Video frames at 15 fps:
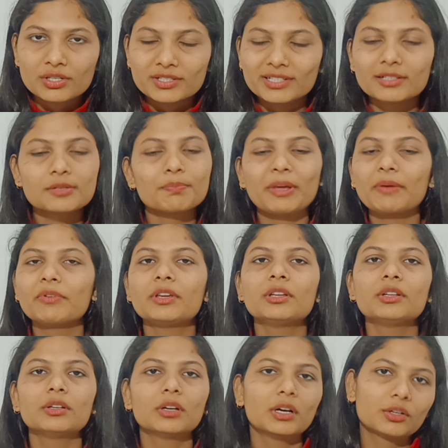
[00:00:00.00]
Just
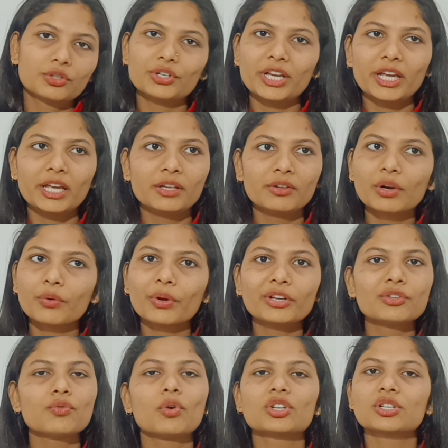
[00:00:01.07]
maybe today you are going
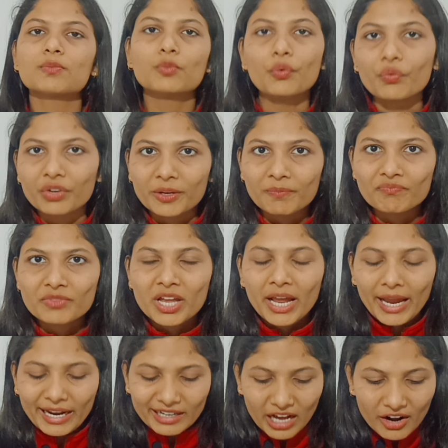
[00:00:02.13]
to watch a movie,
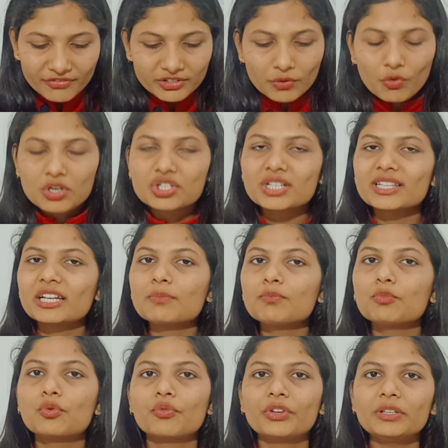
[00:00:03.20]
and after watching that
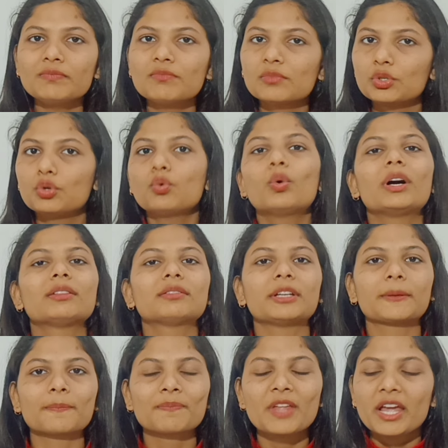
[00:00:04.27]
movie, do one
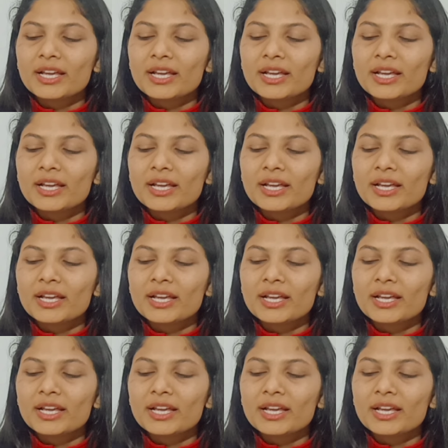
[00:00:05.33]
thing.